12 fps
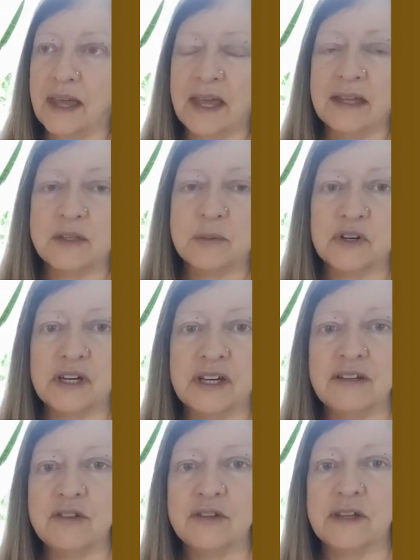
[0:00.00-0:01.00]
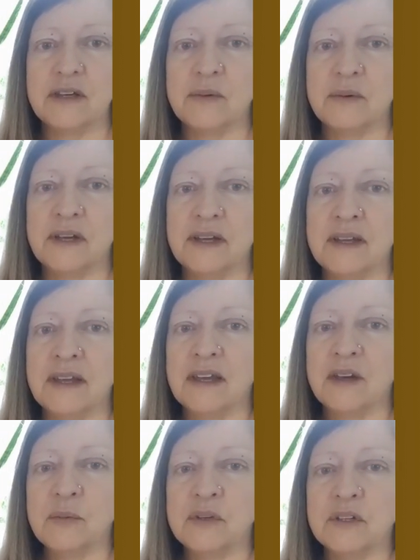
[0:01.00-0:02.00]
ends per inch that you want
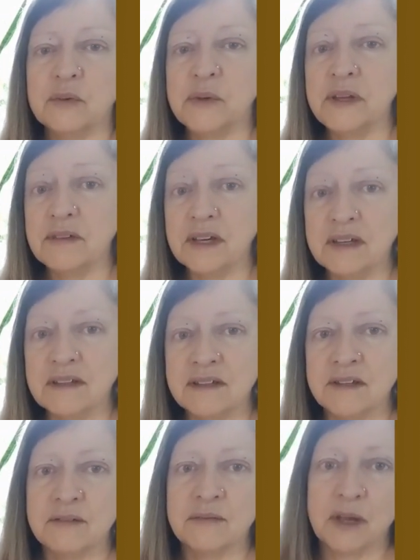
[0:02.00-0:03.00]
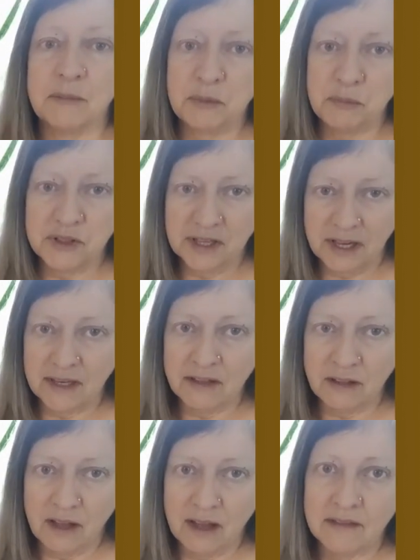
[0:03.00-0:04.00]
when you're weaving, to come up with the kind of
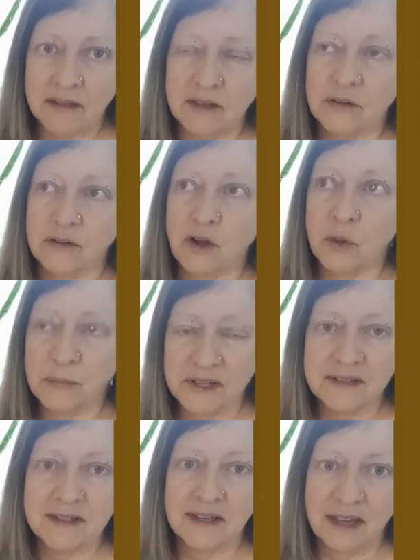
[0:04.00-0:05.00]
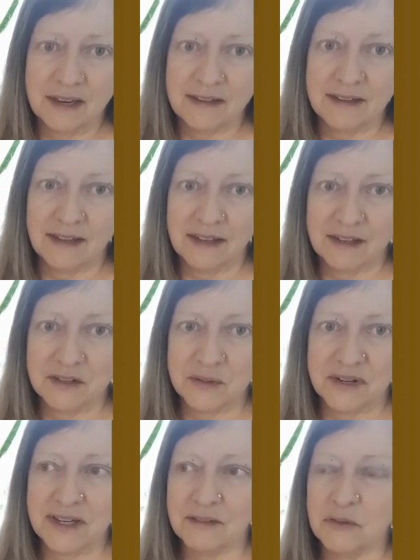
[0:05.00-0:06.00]
cloth that you're hoping to get at the end,
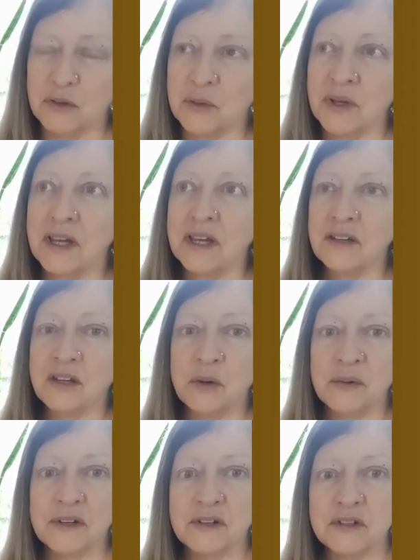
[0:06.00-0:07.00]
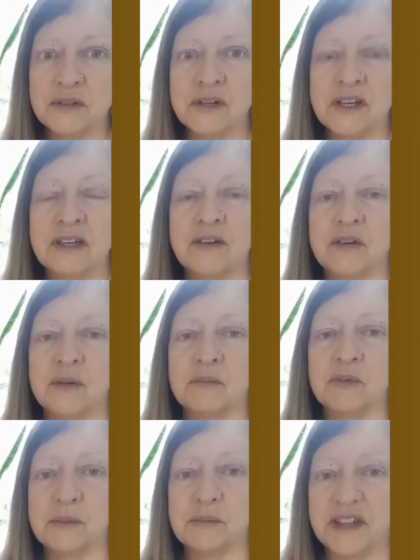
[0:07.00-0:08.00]
right? If you know what you're doing, you can
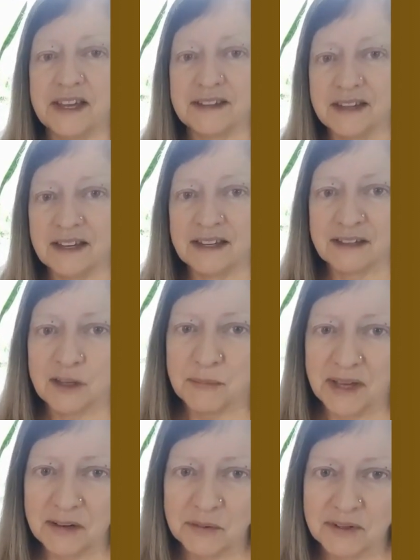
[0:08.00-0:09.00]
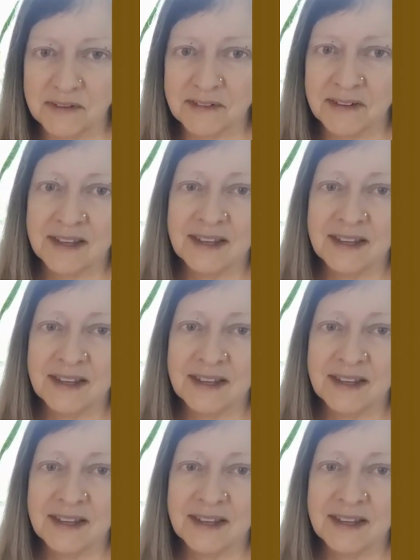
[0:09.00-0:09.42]
pre-plan that and come out with